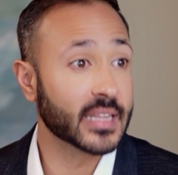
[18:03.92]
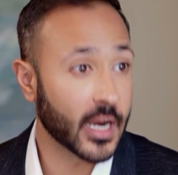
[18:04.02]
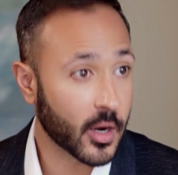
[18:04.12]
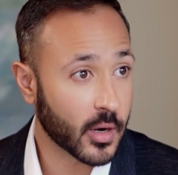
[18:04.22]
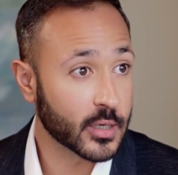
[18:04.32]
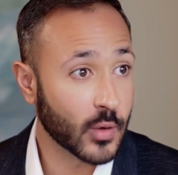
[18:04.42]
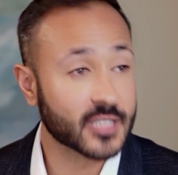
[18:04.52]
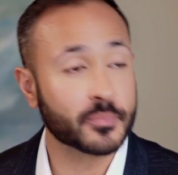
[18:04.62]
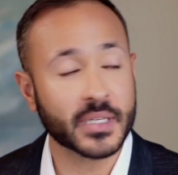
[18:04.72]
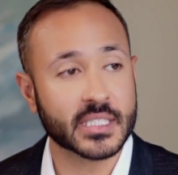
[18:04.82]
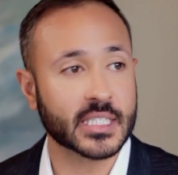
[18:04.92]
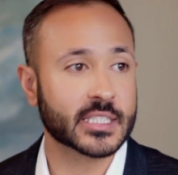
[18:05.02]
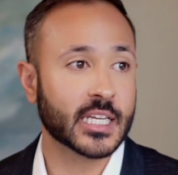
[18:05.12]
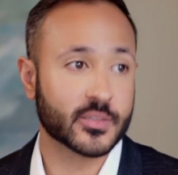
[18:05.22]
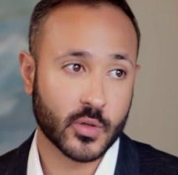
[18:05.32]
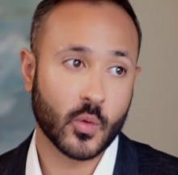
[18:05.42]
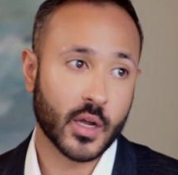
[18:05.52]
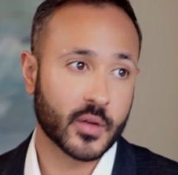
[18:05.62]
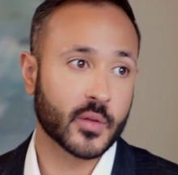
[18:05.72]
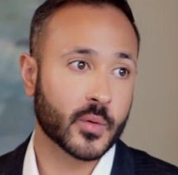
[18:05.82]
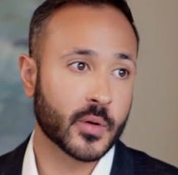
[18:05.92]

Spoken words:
there and who has been successful to walk you through it.